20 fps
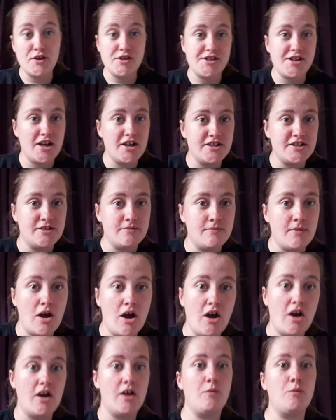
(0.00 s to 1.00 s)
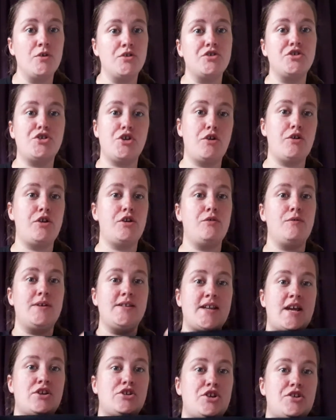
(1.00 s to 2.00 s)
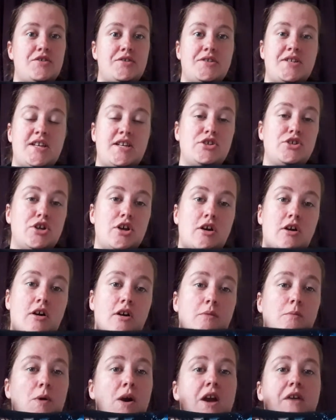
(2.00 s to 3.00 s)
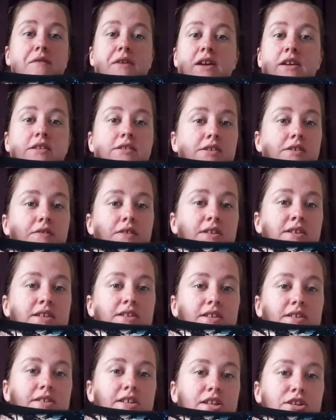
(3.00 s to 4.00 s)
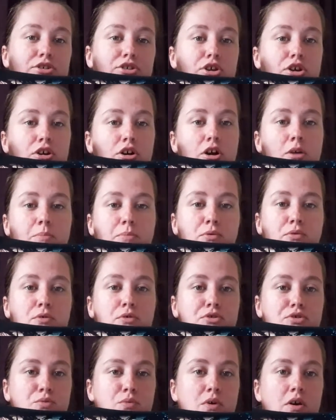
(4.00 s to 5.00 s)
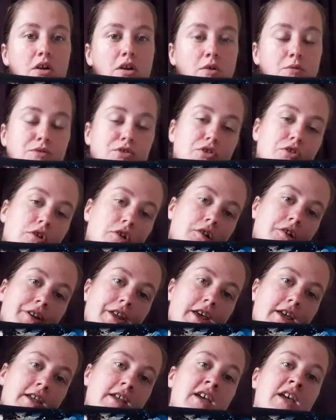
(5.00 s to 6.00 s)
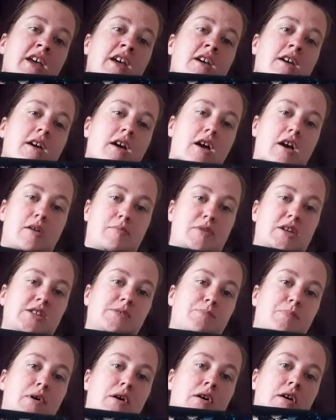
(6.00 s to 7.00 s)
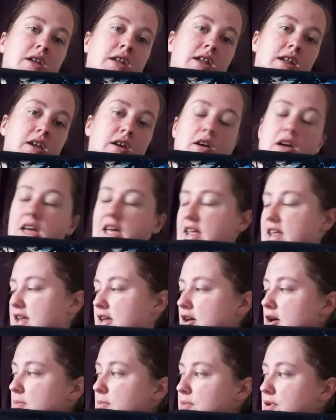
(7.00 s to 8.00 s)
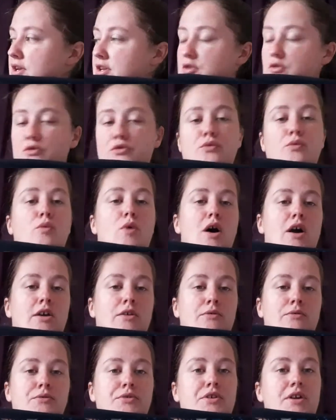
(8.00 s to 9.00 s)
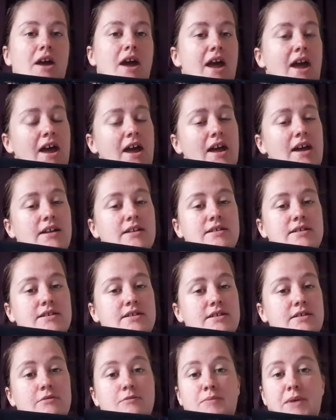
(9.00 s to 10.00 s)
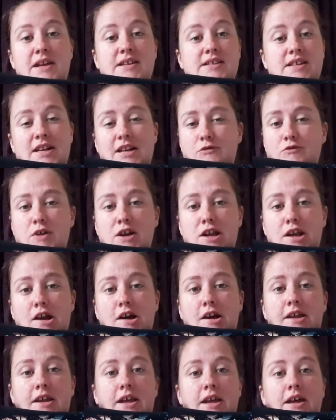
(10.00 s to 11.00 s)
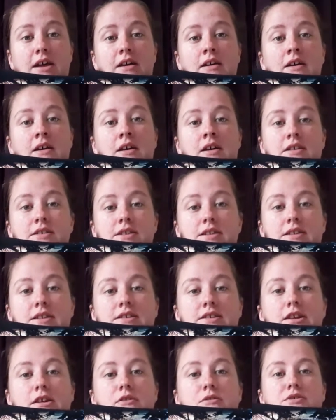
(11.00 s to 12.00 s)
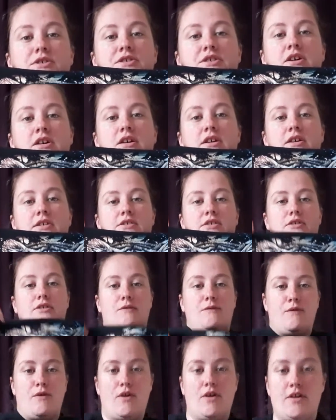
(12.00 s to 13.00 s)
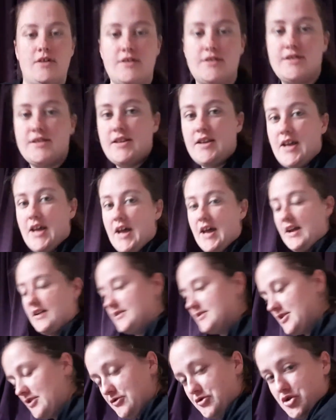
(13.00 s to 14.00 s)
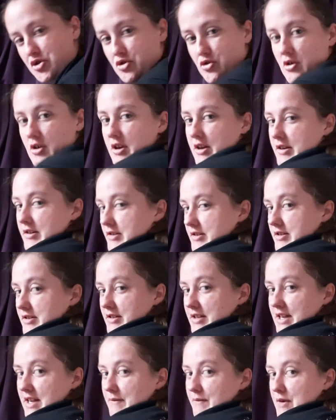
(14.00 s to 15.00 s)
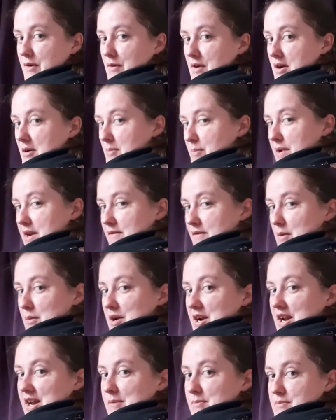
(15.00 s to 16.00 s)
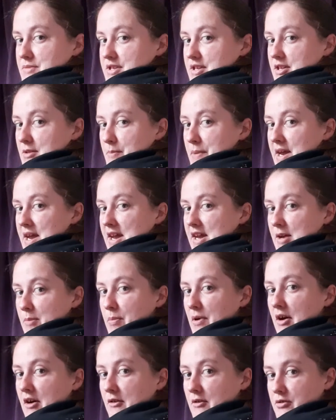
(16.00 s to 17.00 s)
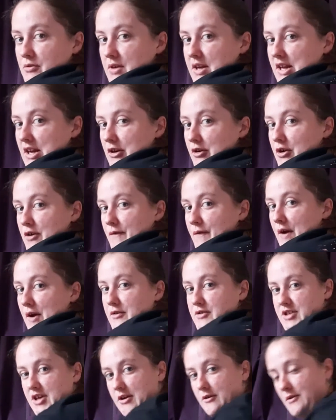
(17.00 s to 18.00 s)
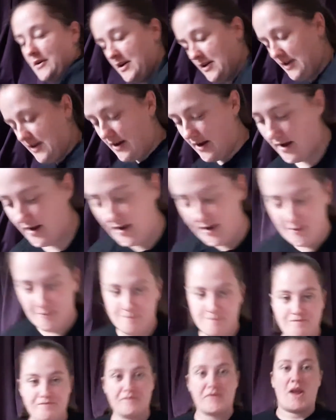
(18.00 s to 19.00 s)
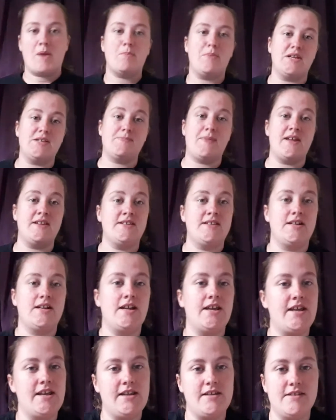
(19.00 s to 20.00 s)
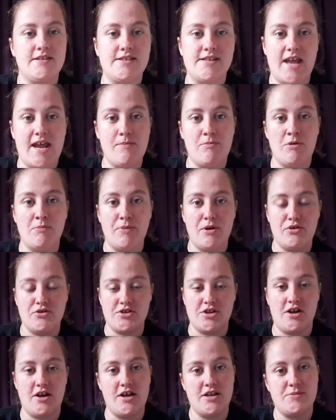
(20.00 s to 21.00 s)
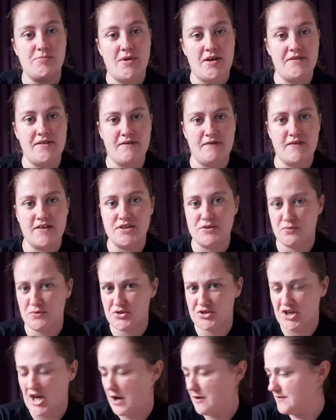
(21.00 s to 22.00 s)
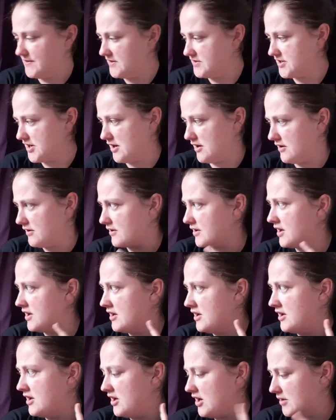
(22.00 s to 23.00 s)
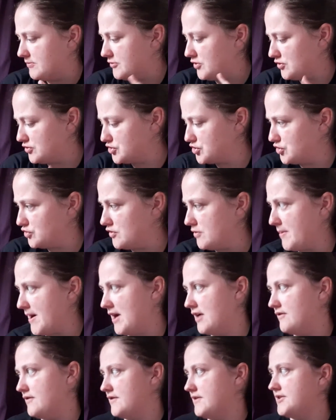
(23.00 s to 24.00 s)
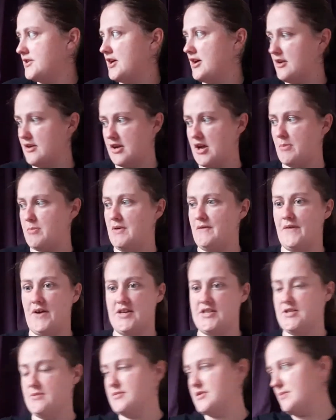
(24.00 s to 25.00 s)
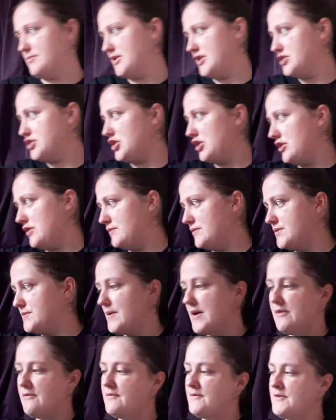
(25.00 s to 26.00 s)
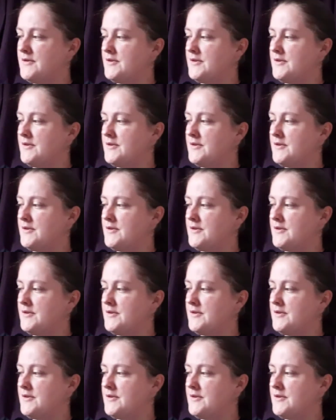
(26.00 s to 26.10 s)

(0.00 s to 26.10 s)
First item I want to show you is actually the t-shirt I'm wearing. So this is a t-shirt I bought while I was on holiday. It's by a company called Wild, and basically really like it. So there's loads of tigers on the front, and I'll try and give you a bit of a glimpse at the back, but I'll include a photo. But it's basically the same on both sides, but I think this one's glow in the dark. I'm not sure about a couple of items I'm going to show you as well.